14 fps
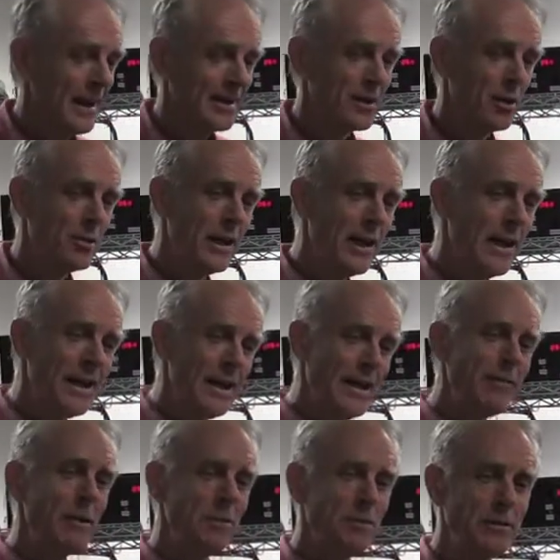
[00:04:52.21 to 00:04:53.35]
So they had
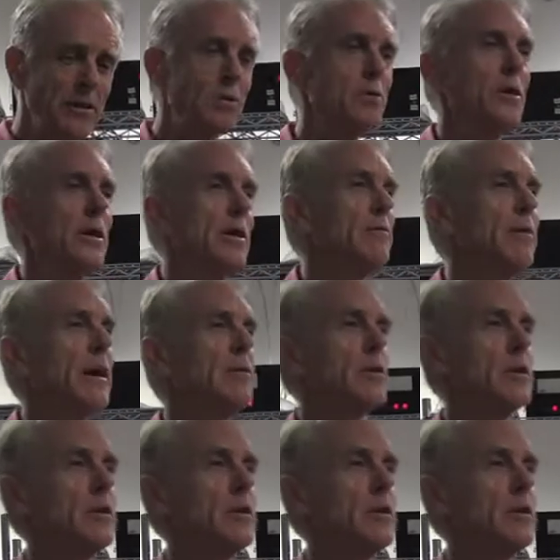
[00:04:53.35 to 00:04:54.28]
anywhere between 200 and 500